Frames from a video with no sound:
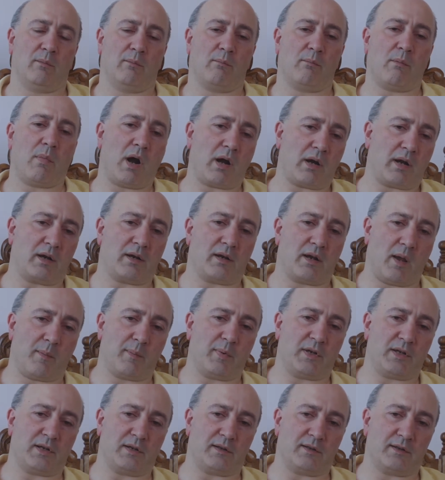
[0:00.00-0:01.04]
market
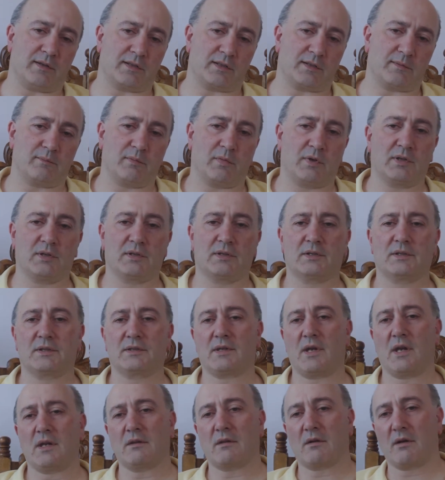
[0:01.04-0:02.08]
capitalism,
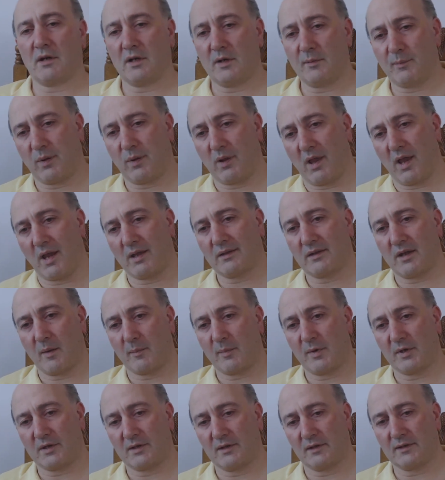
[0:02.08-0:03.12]
centrally planned
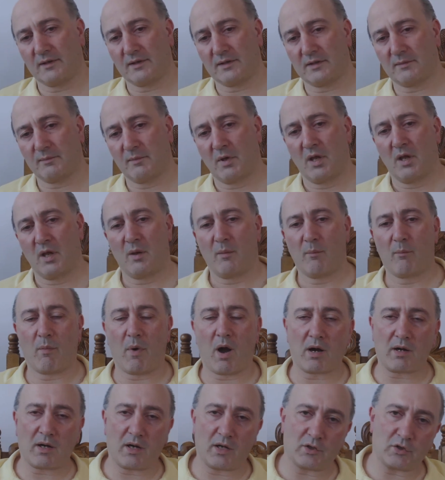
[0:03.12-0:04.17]
capitalism,
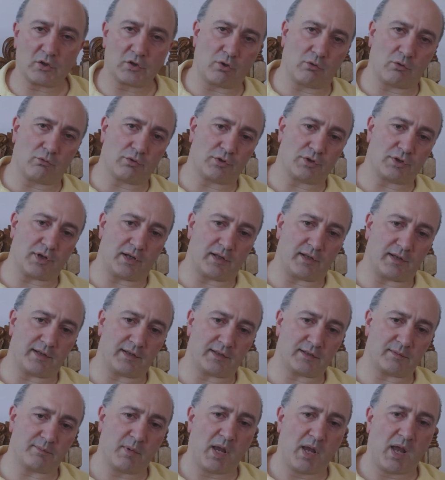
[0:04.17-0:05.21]
market
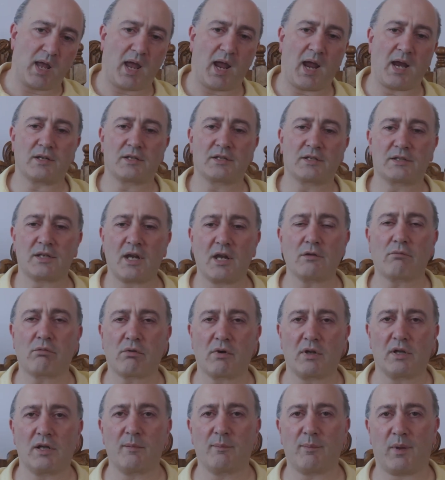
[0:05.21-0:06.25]
socialism, and
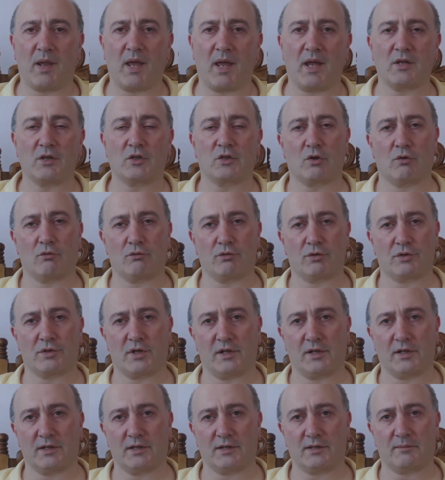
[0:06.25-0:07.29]
centrally planned
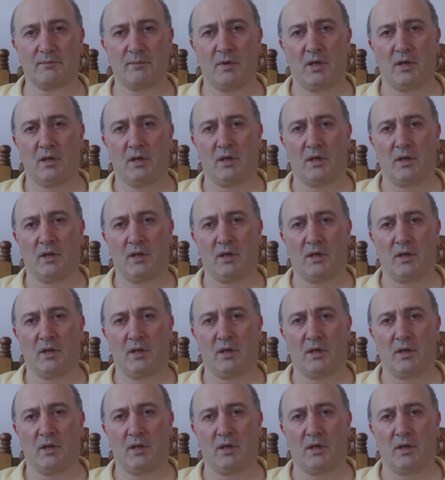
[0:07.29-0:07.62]
socialism,